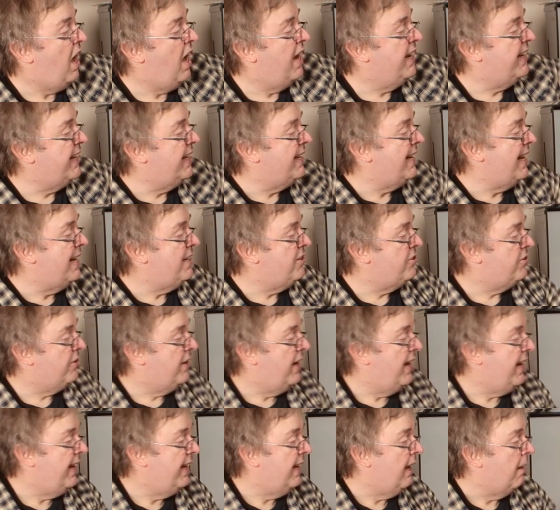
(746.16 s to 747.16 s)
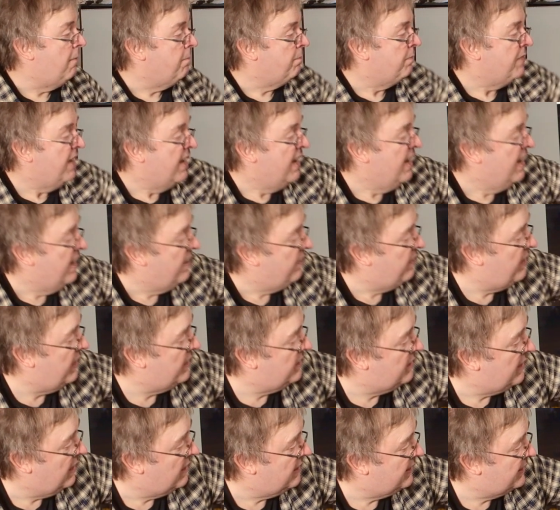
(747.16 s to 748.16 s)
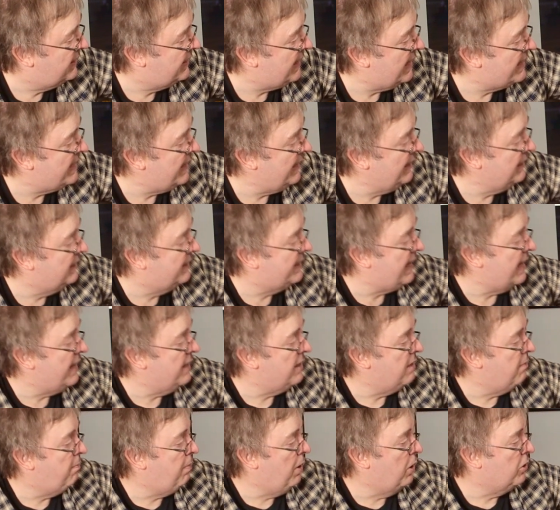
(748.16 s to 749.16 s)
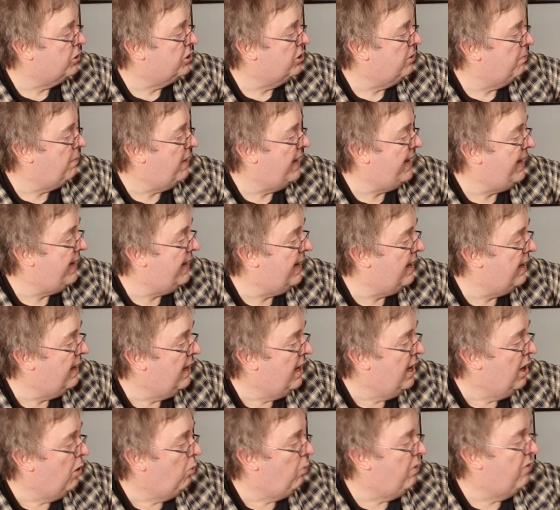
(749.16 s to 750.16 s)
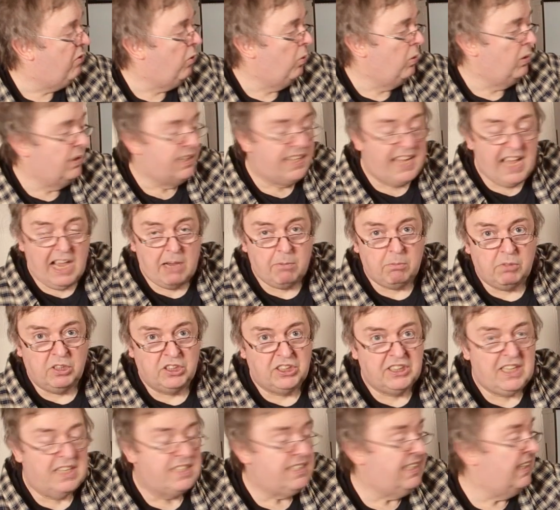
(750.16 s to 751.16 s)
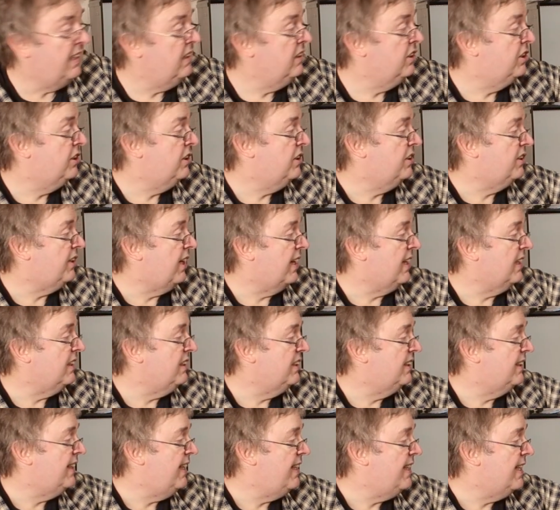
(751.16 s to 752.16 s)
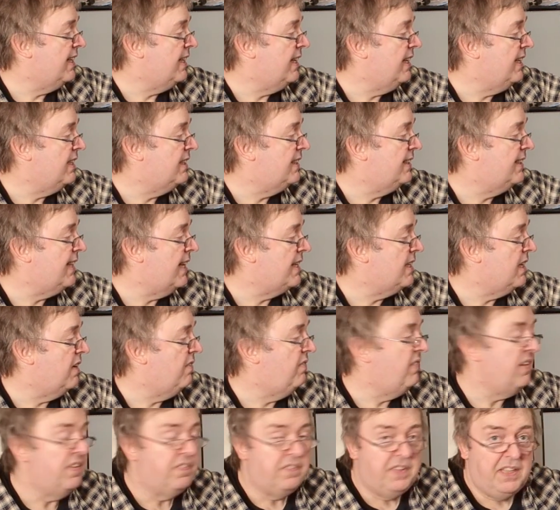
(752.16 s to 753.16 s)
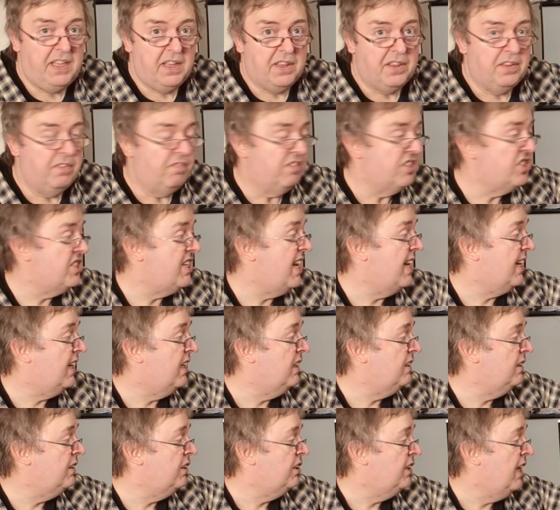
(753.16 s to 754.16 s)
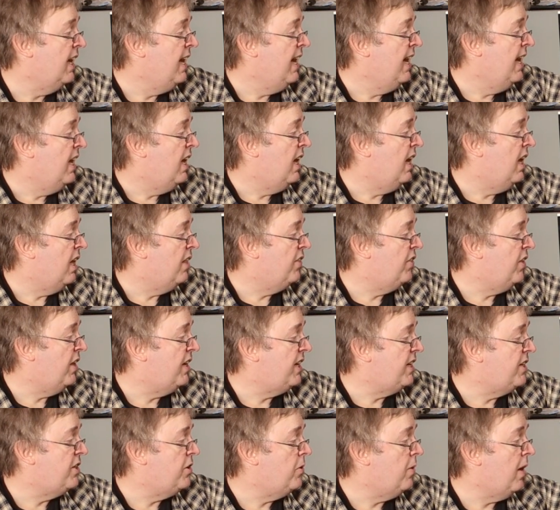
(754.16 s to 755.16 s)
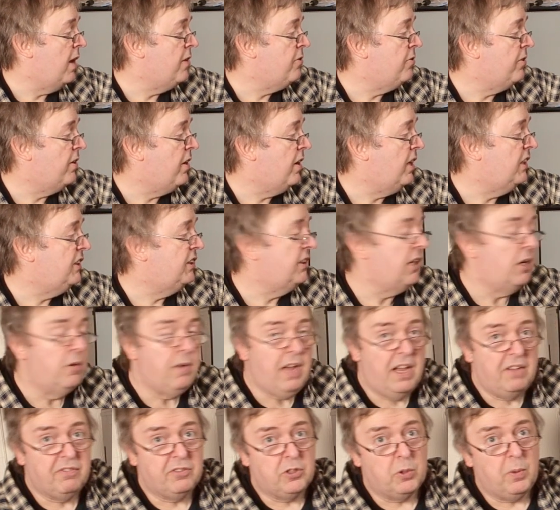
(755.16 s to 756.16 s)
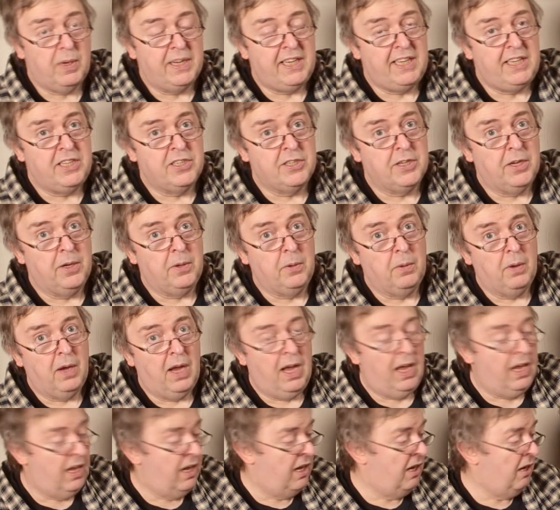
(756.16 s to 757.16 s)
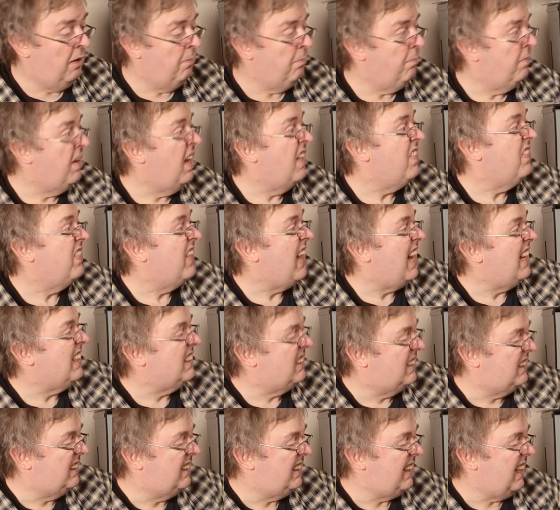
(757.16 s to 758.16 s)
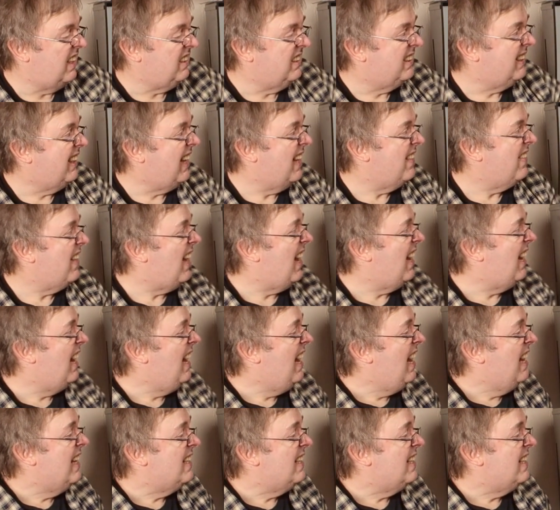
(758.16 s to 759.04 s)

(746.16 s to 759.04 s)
I can enter it here. There's settings down the bottom here with all the camera settings. So I can see that it's set at 50th of a second, 3200 ISO, f/22, and that's, you know, to get that.